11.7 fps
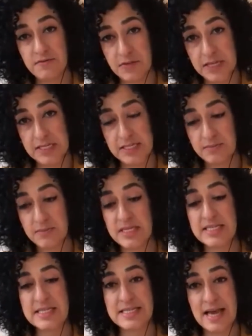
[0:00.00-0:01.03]
victims
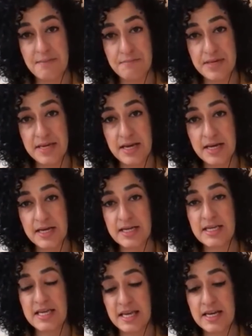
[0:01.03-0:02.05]
in Zambia
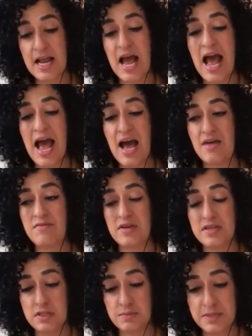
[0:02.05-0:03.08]
can have
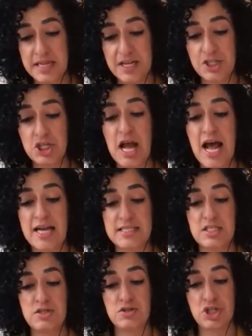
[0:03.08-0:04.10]
substantial
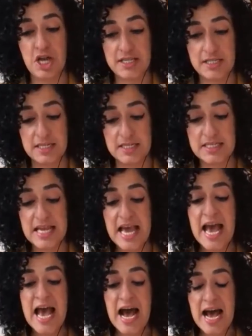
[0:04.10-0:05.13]
access to justice.
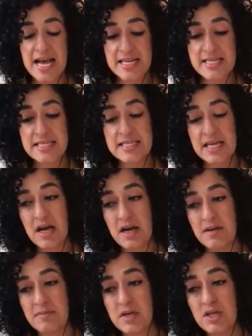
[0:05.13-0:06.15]
And,
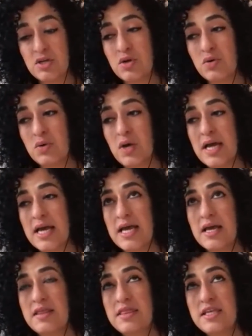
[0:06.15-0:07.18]
you know,
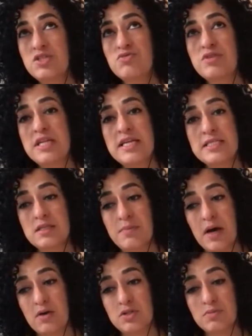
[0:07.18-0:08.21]
this really is
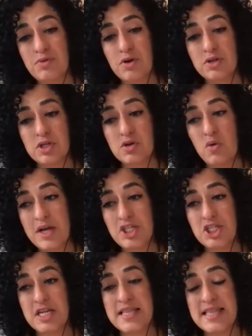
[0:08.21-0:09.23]
about a broader
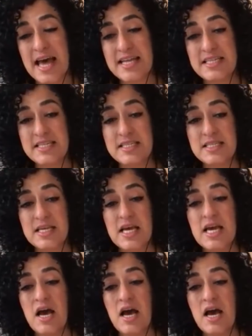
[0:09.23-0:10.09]
question, and that is